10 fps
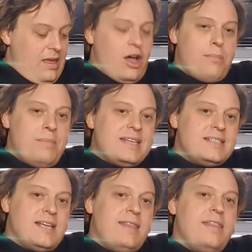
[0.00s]
I
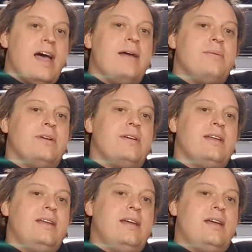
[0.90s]
missaid that when
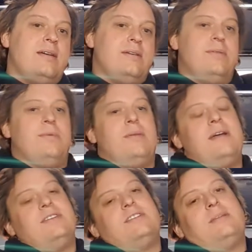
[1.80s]
I
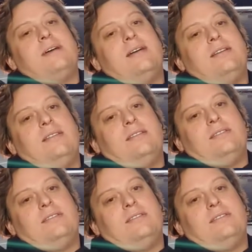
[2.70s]
mentioned about it.